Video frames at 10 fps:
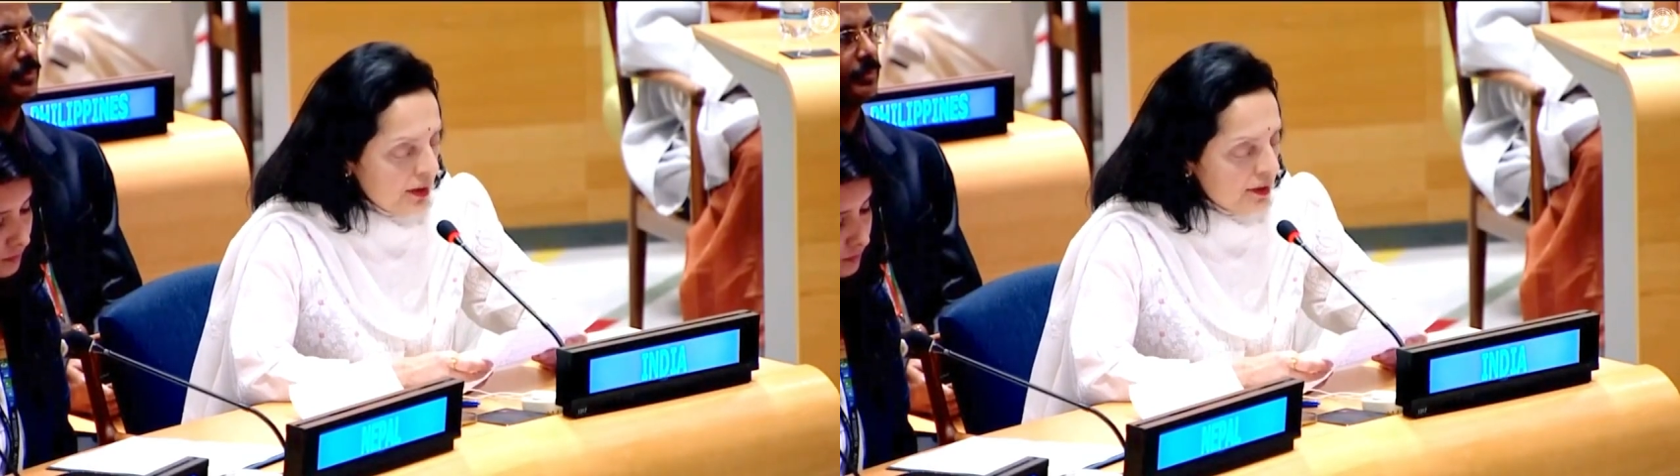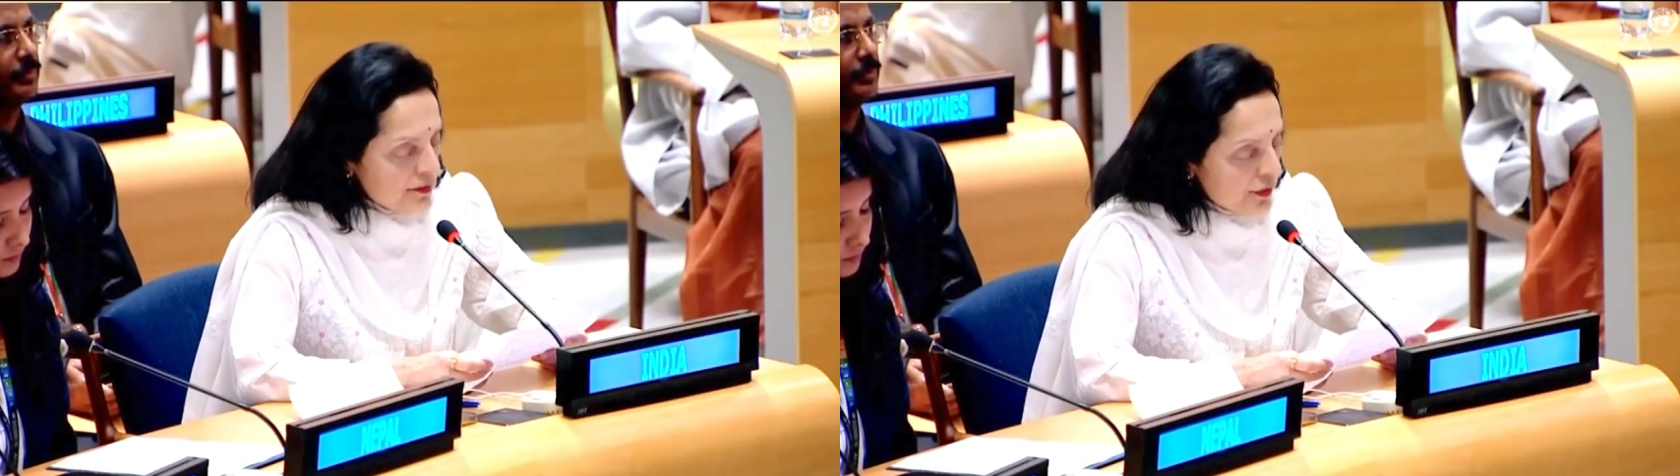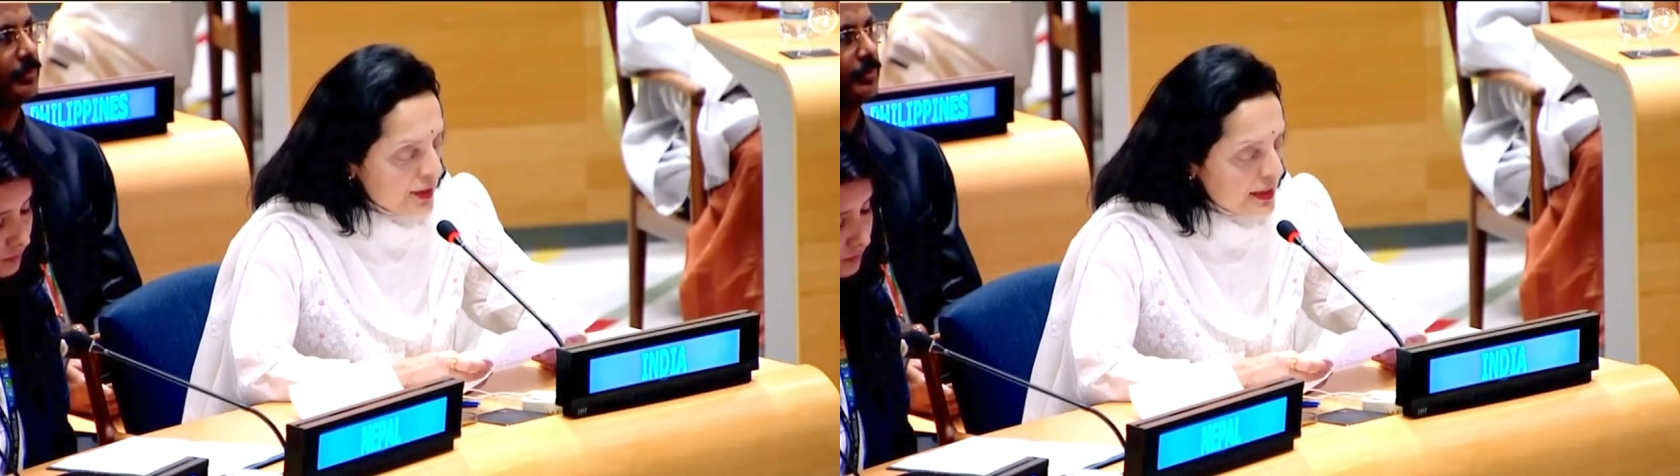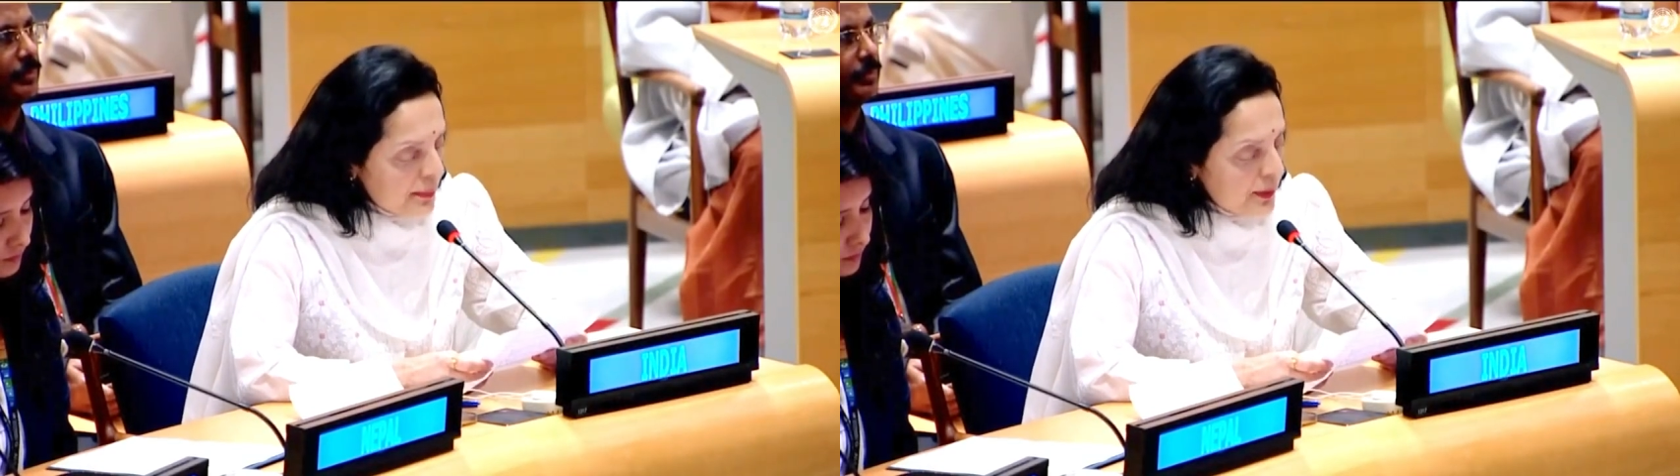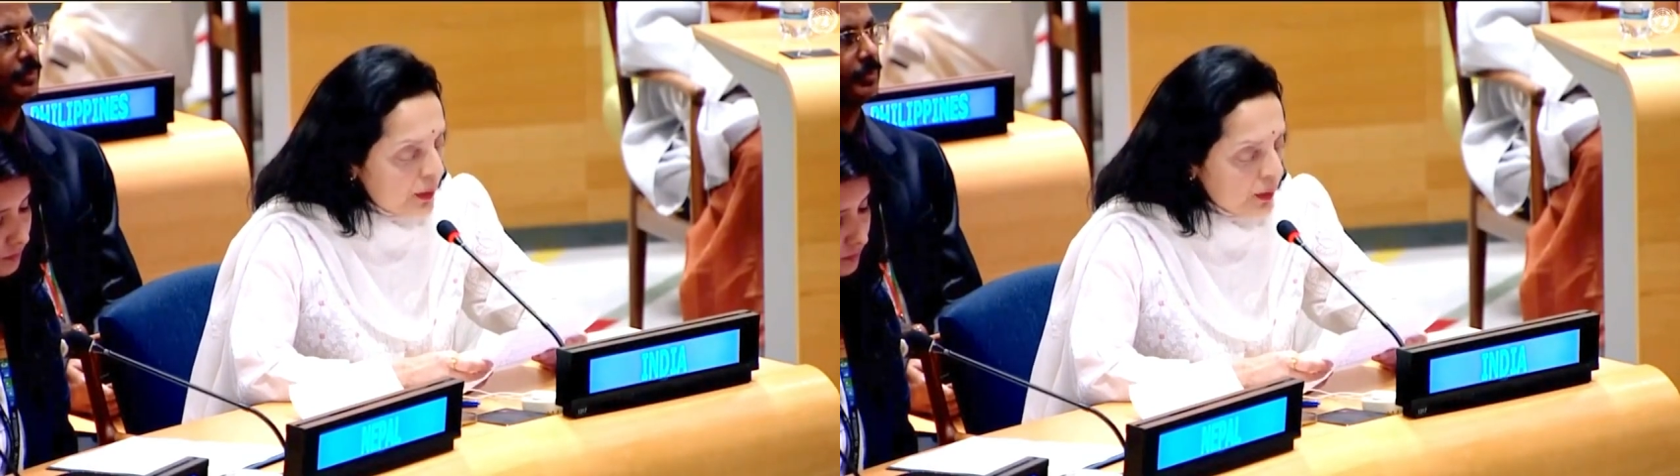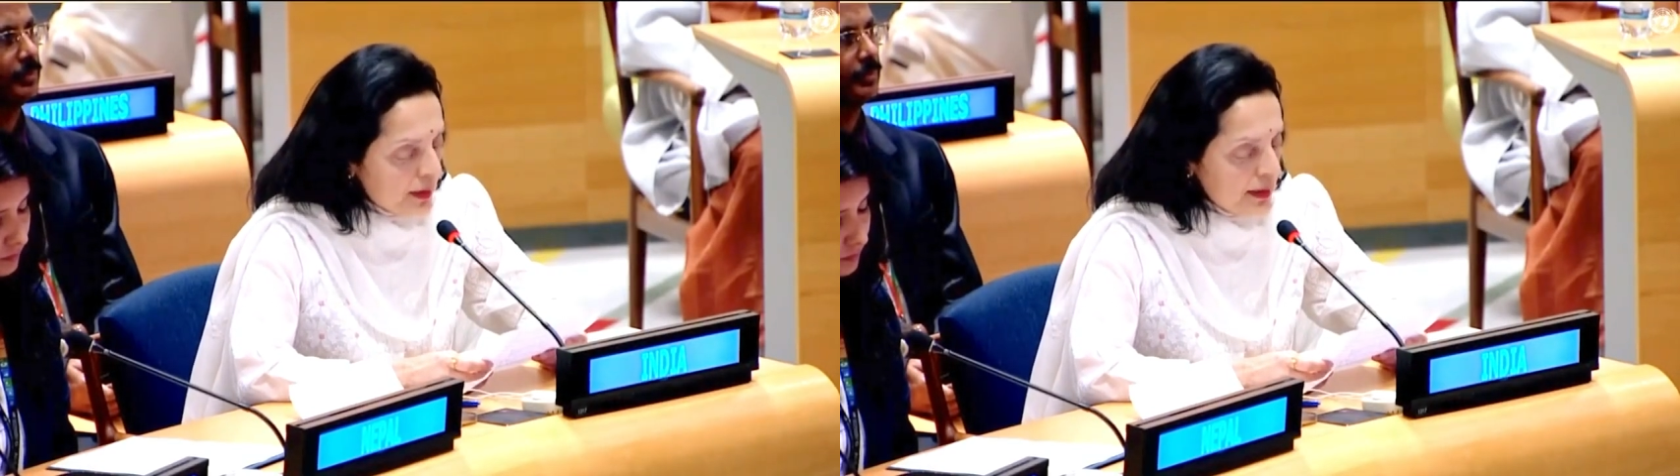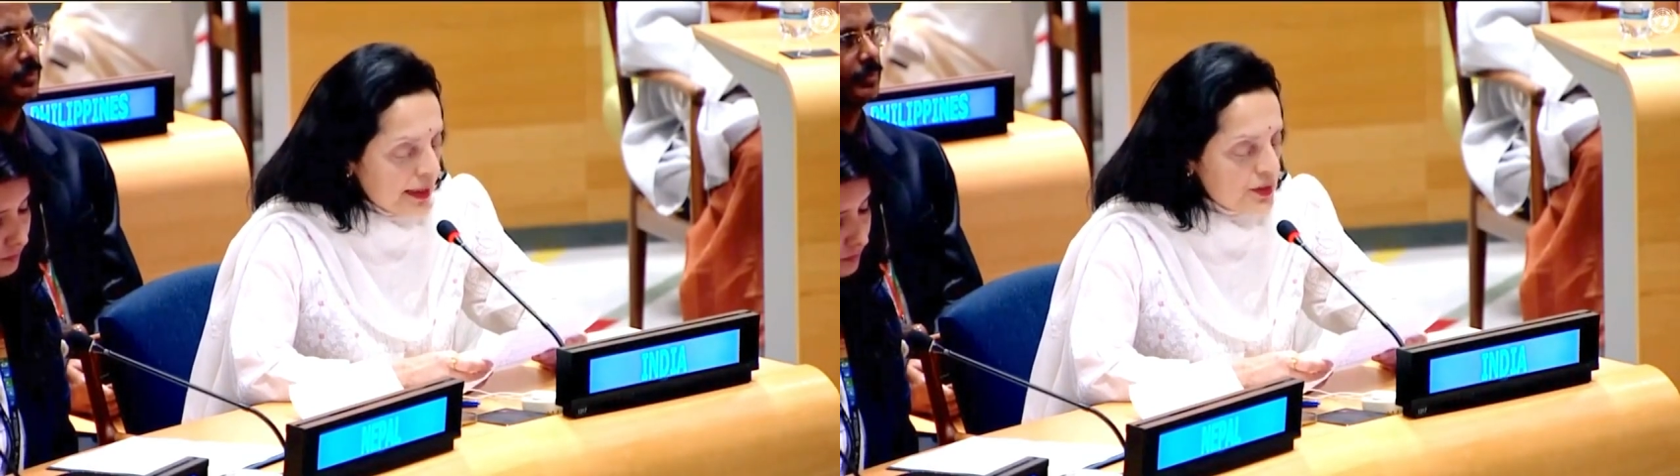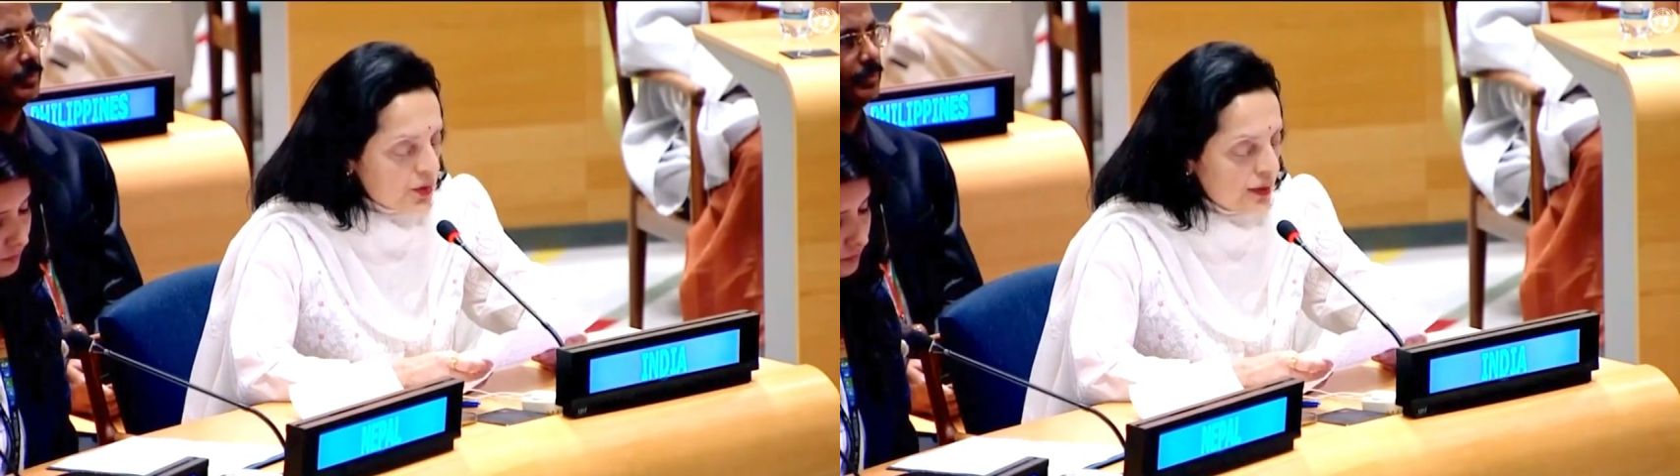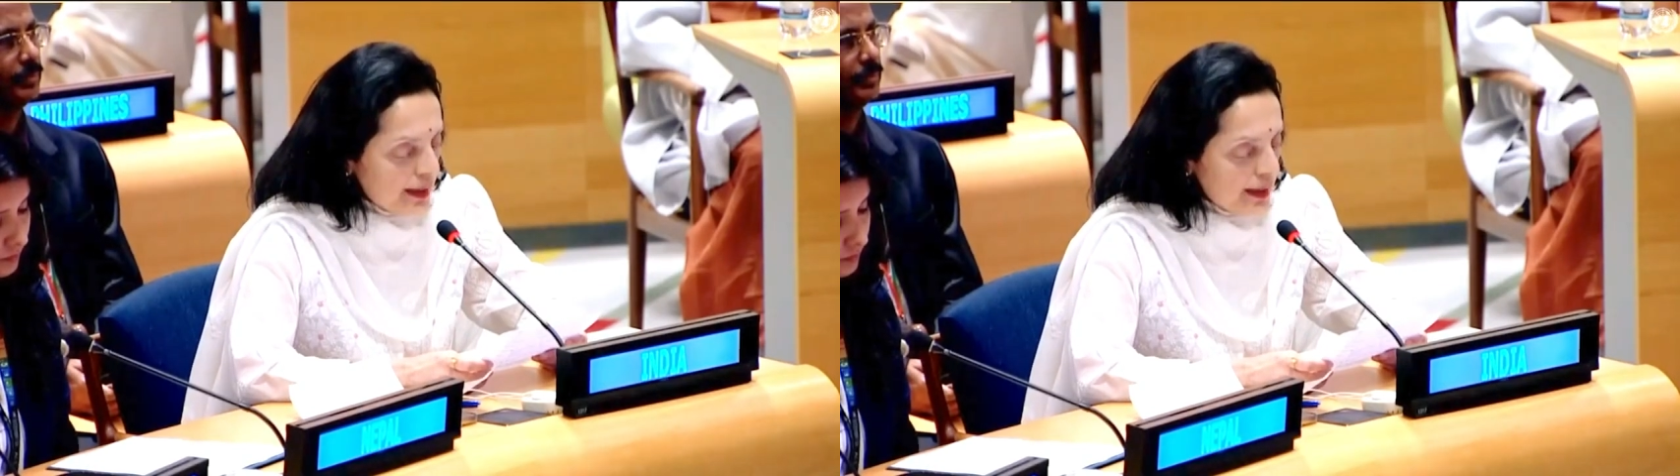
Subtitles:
for a deeper look into the